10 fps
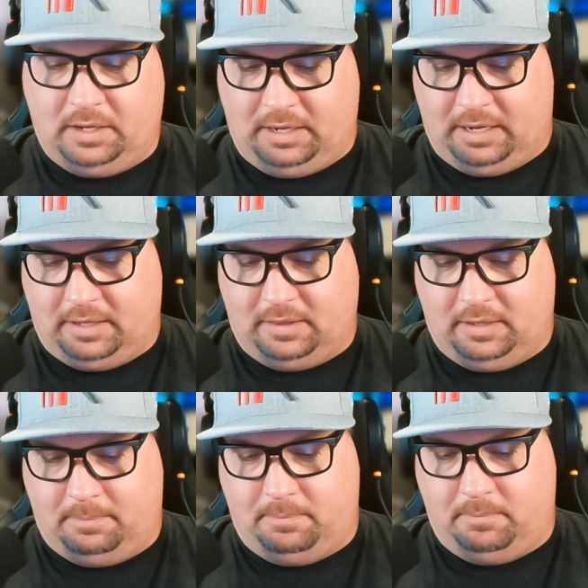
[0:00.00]
Yeah,
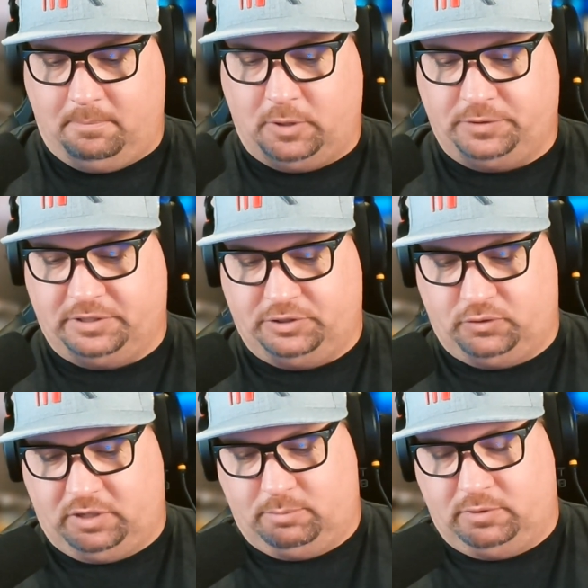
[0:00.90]
the most
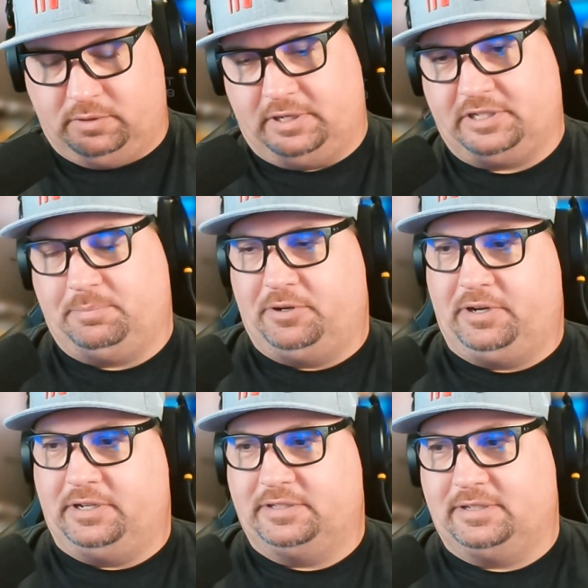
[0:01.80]
enjoyable
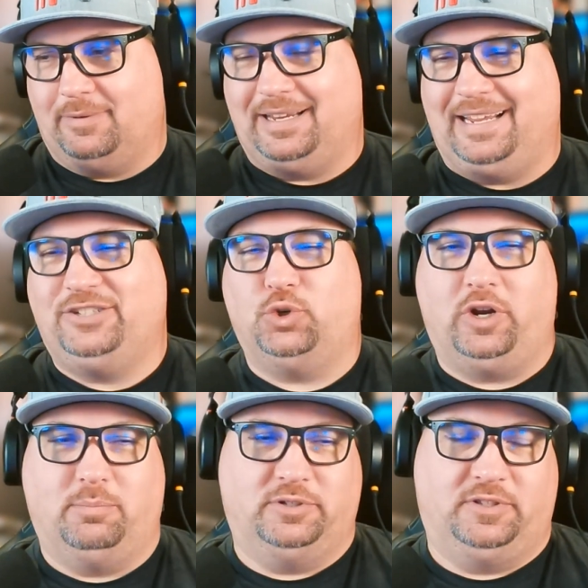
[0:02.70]
experience,
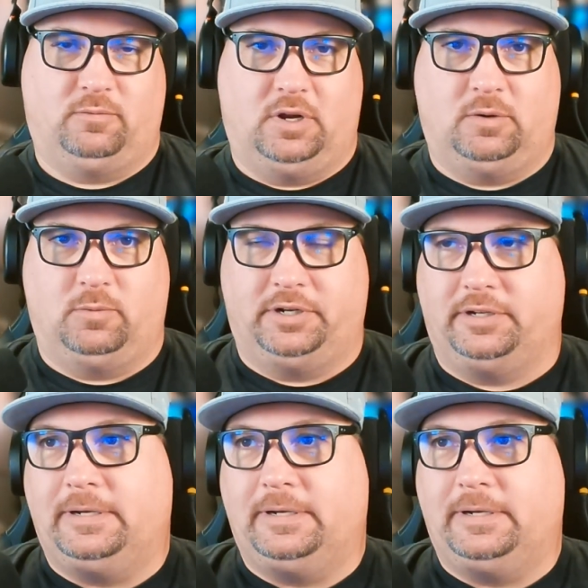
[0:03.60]
enjoyable is the wrong word.